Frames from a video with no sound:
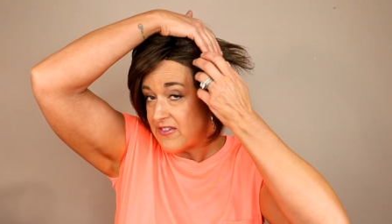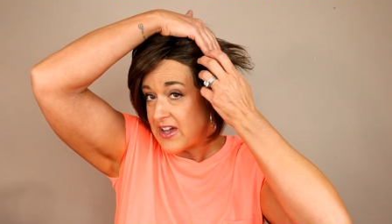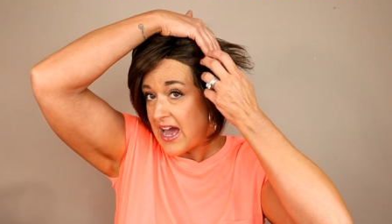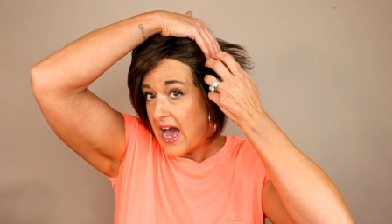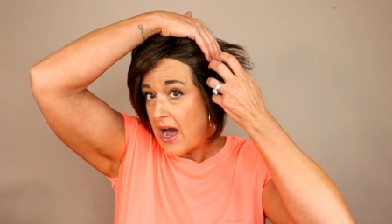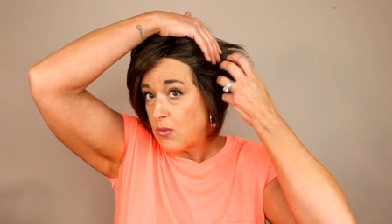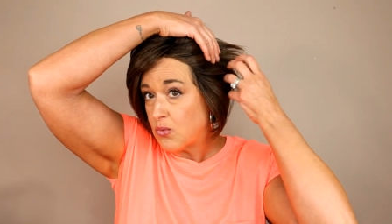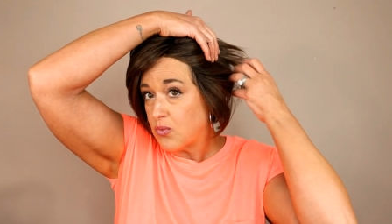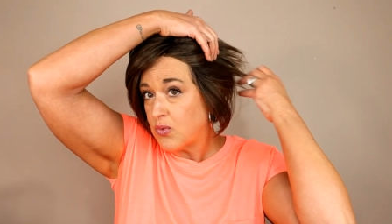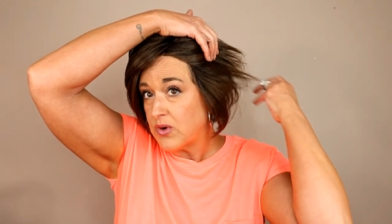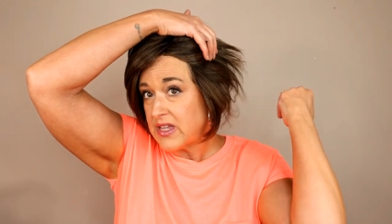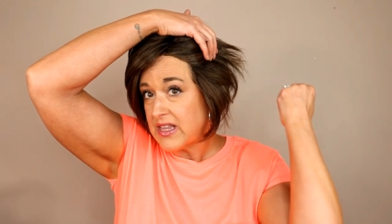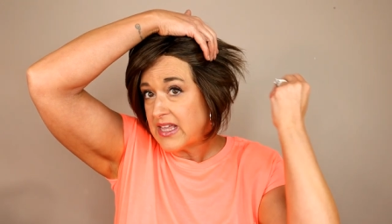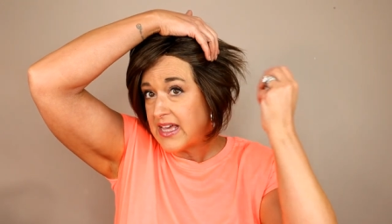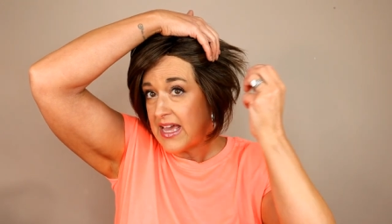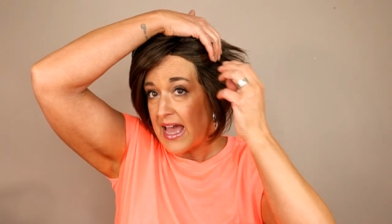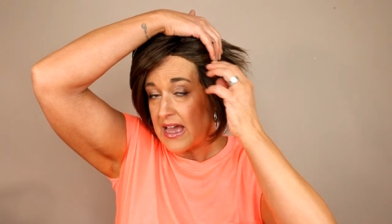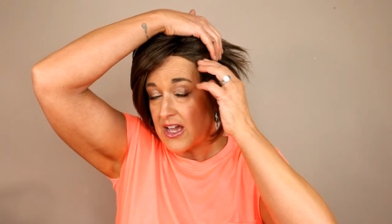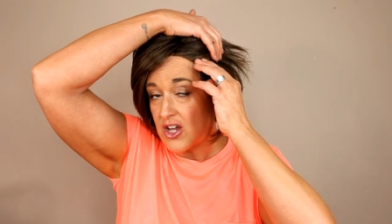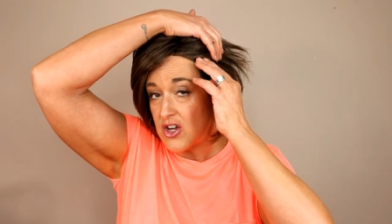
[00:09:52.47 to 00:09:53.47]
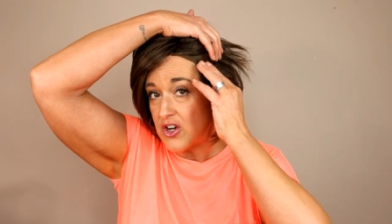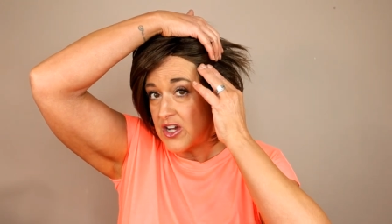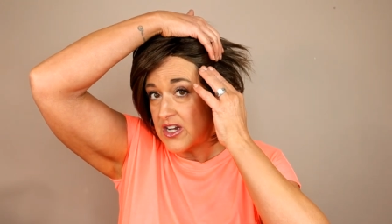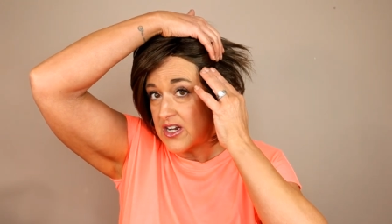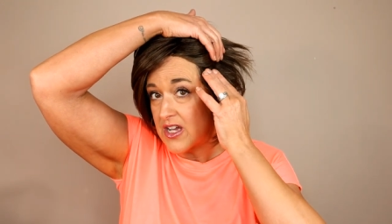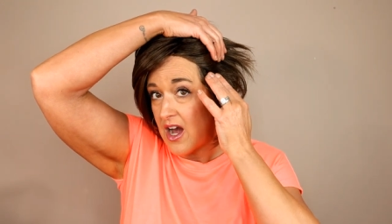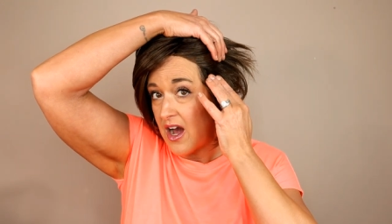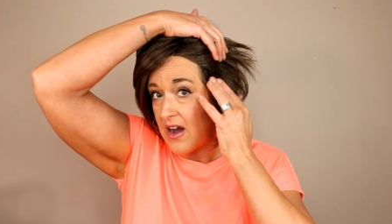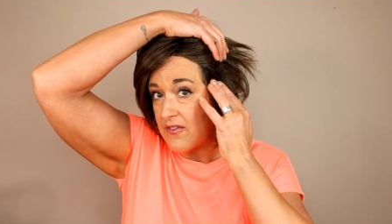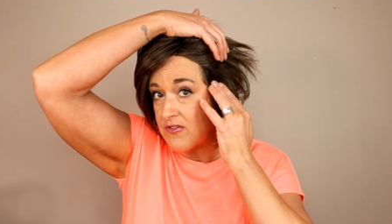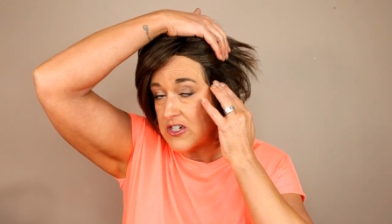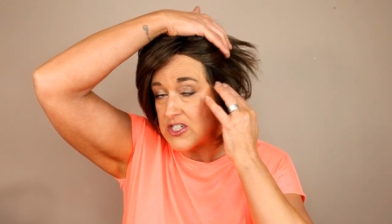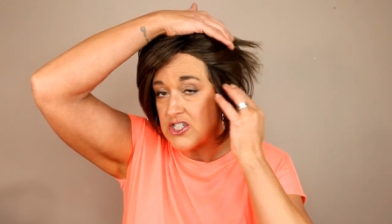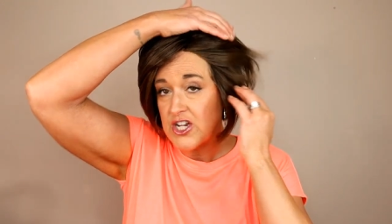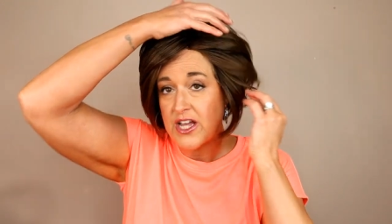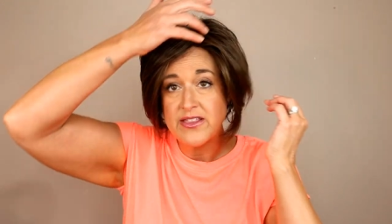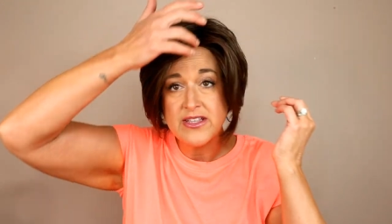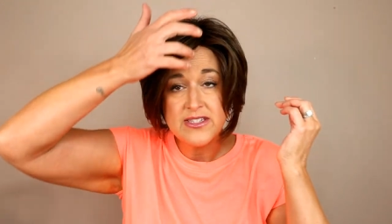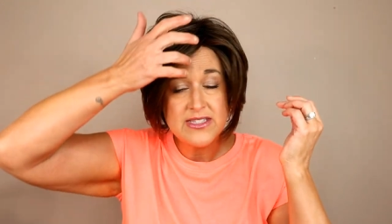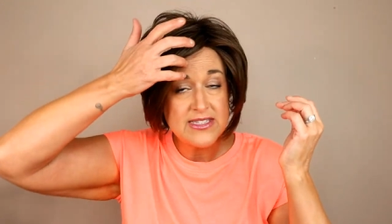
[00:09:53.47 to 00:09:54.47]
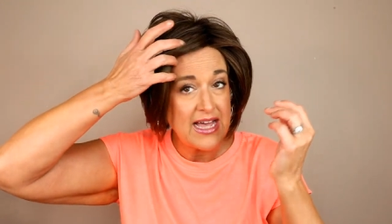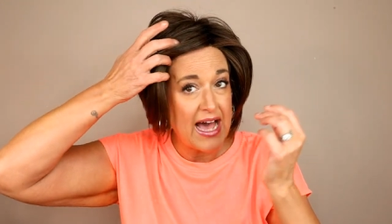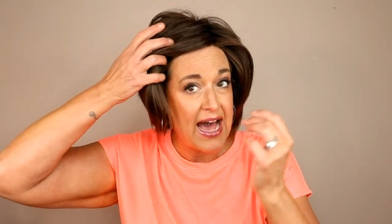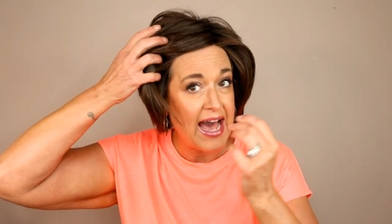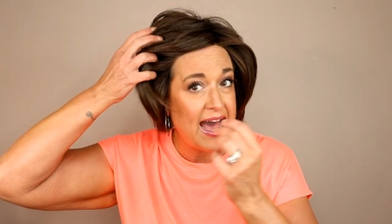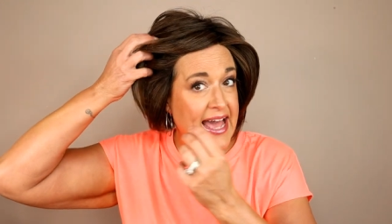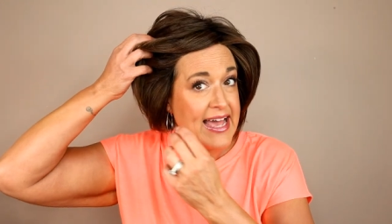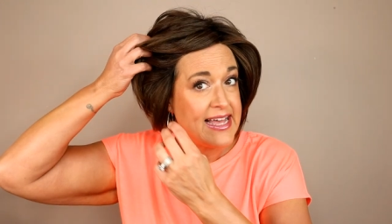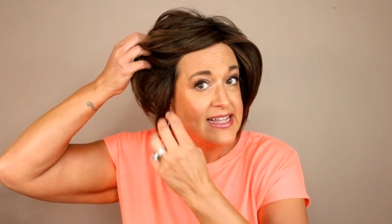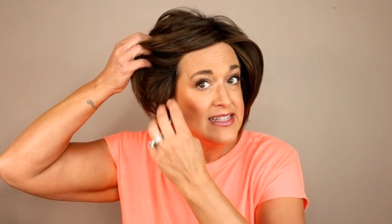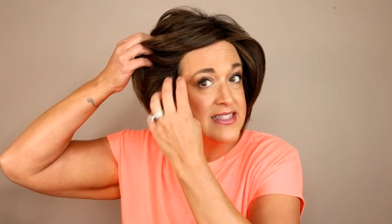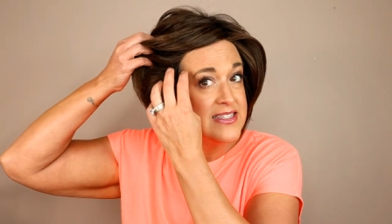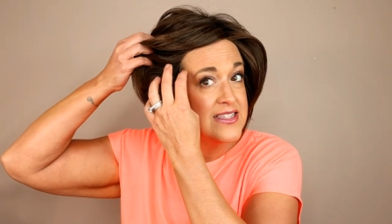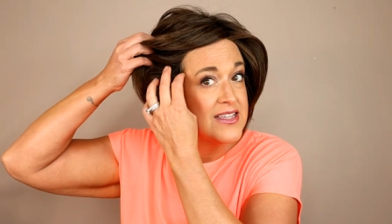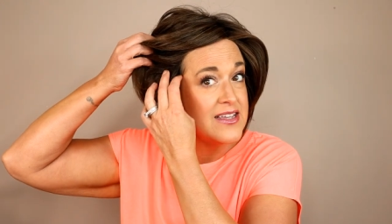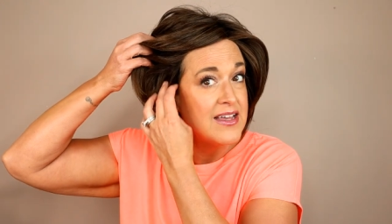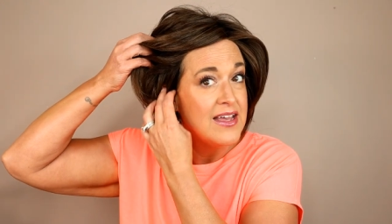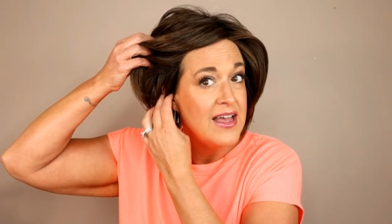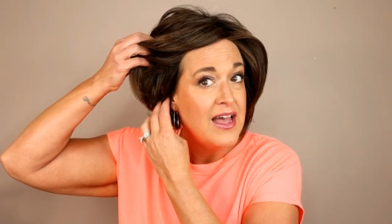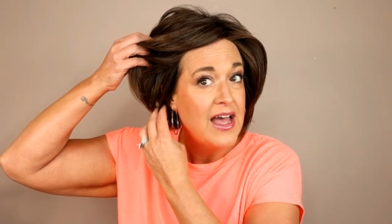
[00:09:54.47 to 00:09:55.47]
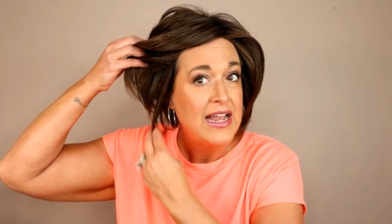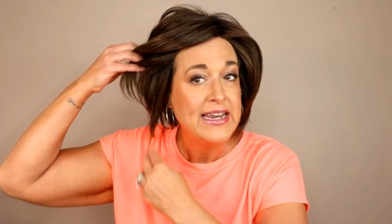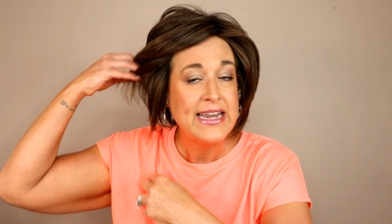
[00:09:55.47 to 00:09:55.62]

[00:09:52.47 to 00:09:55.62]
I've got really good coverage on the sides.